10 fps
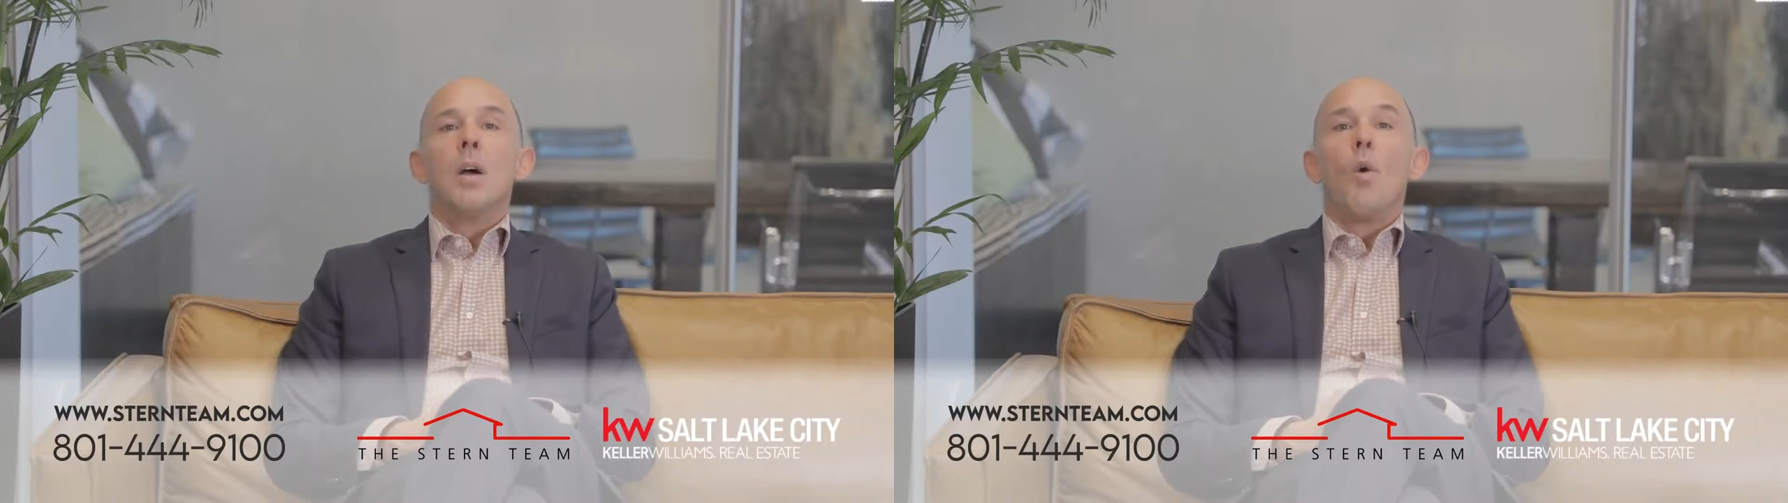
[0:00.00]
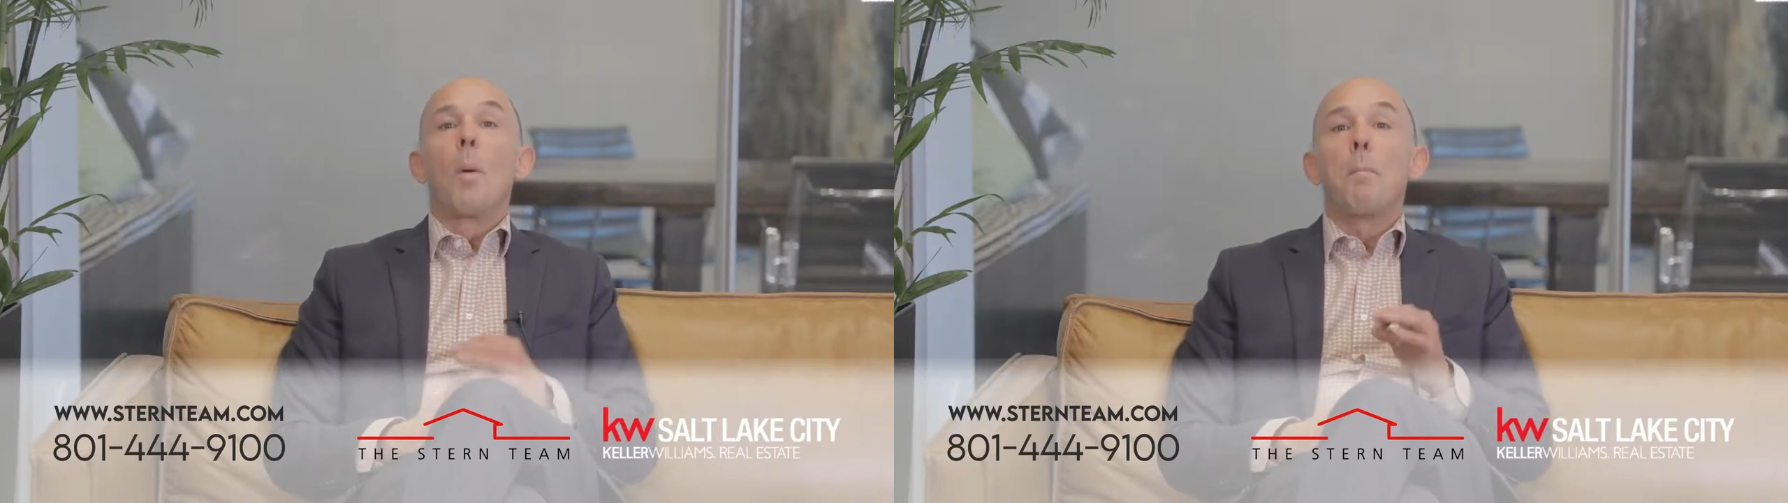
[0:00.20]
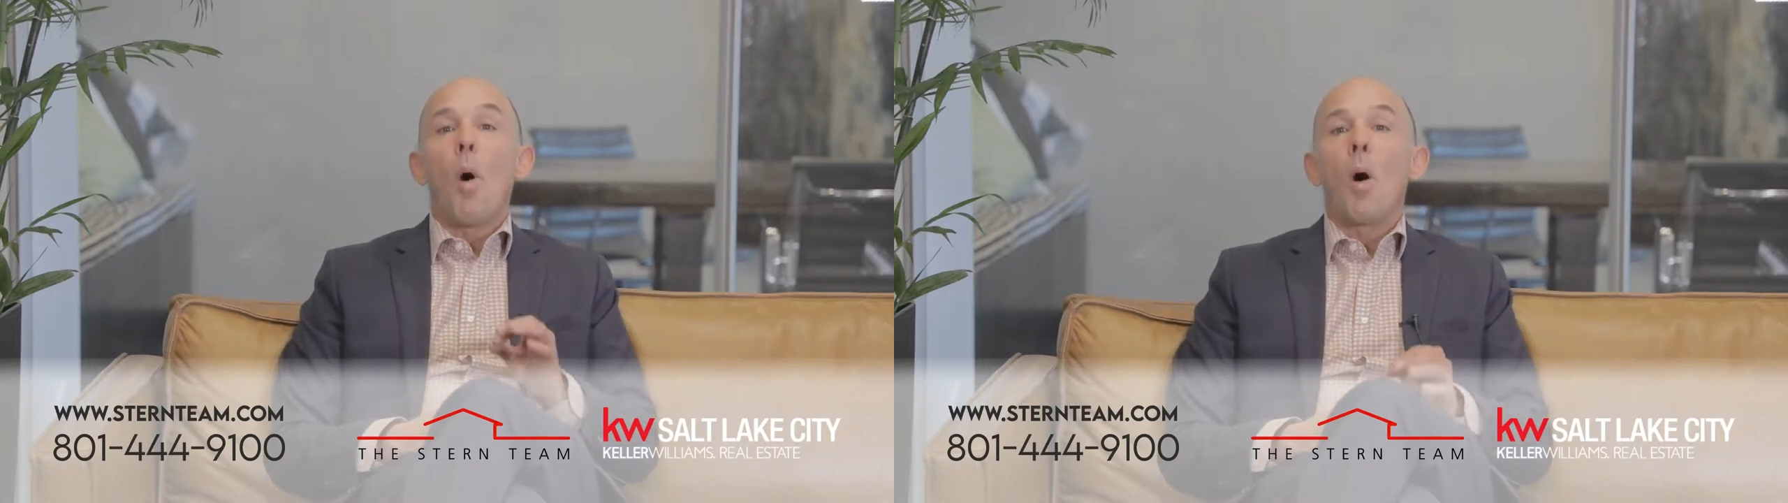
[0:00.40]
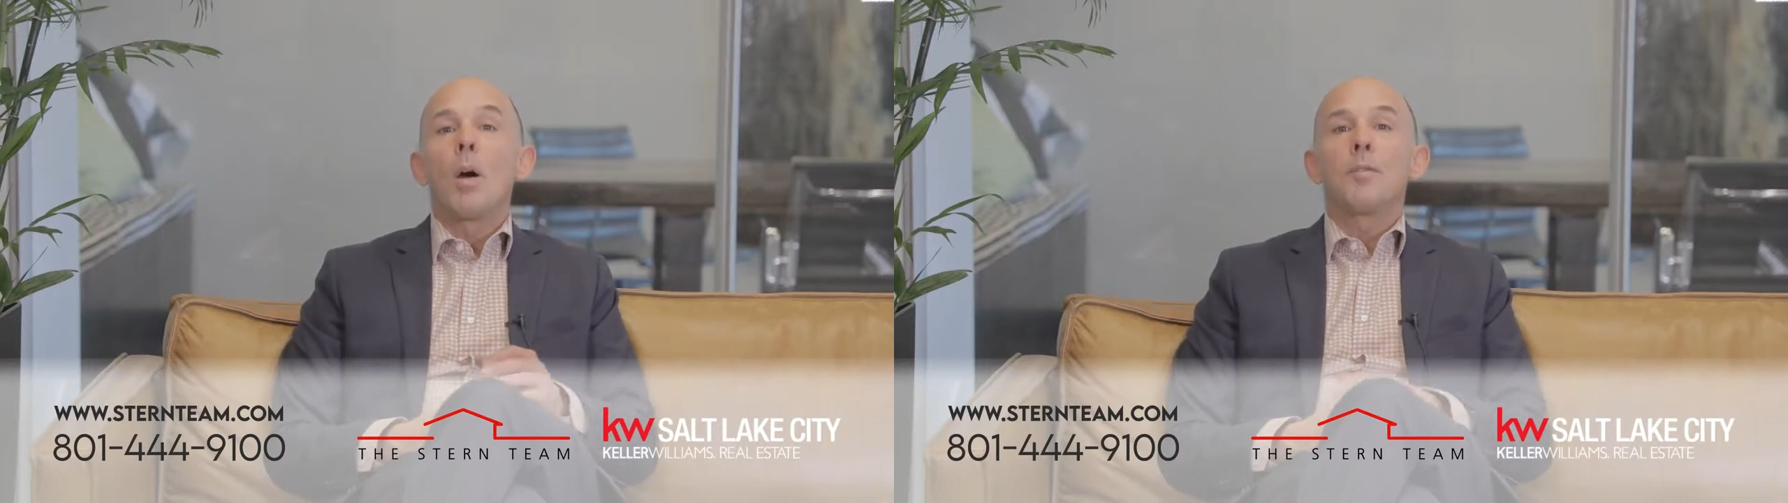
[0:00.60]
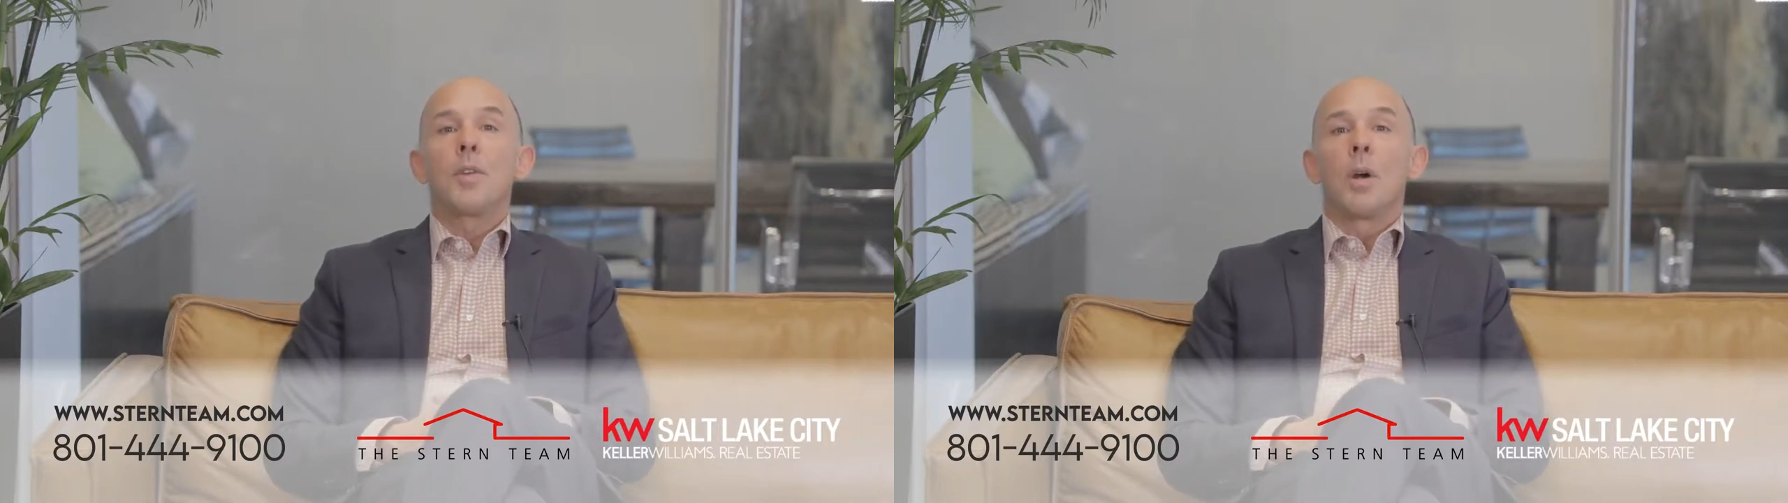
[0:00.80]
or
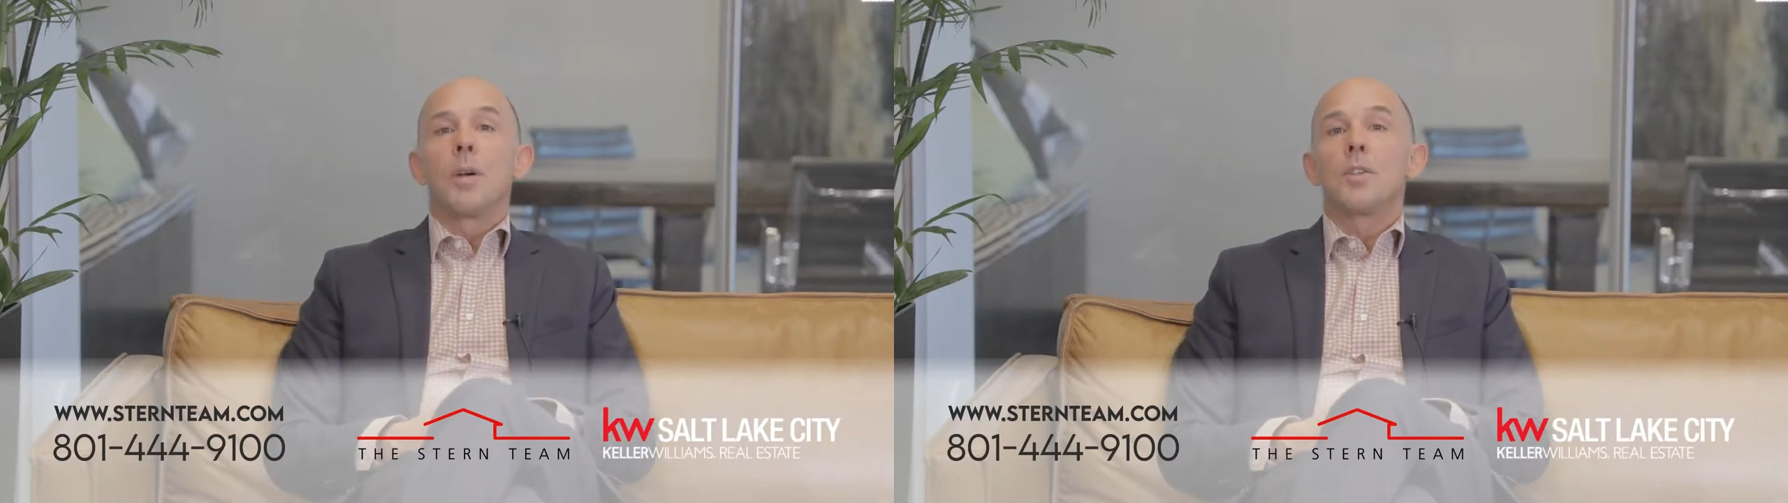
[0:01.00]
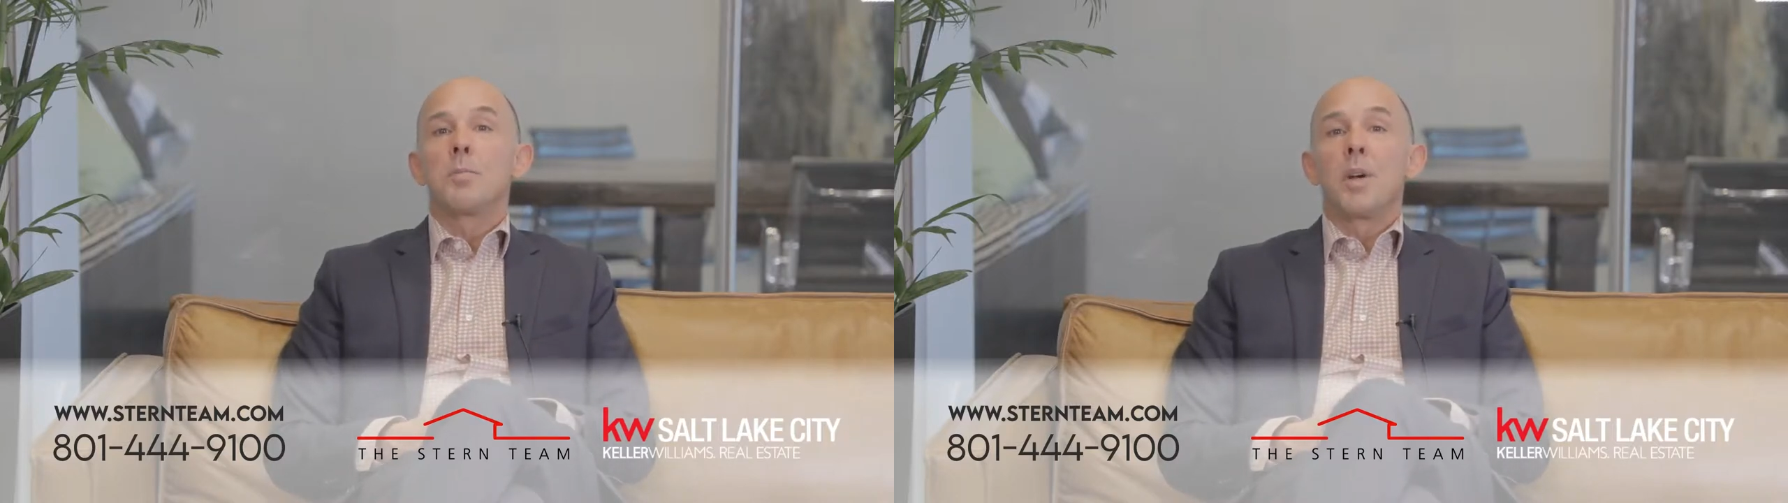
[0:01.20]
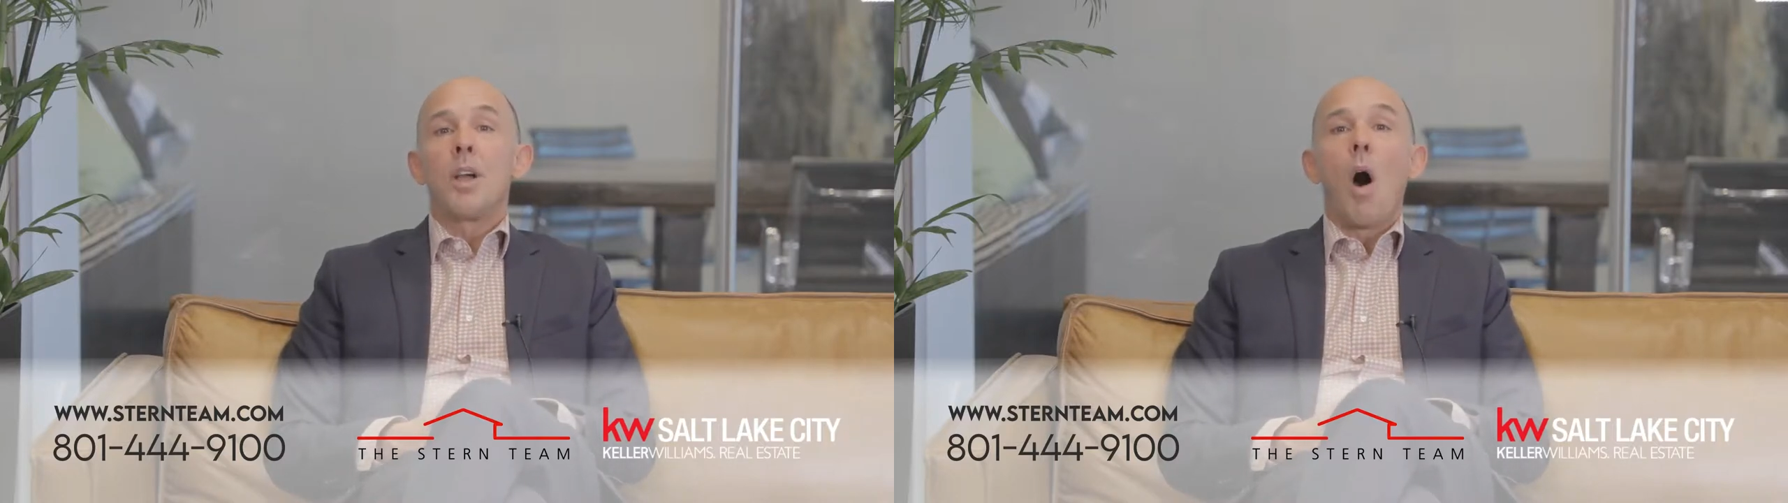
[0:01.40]
part of your earnest money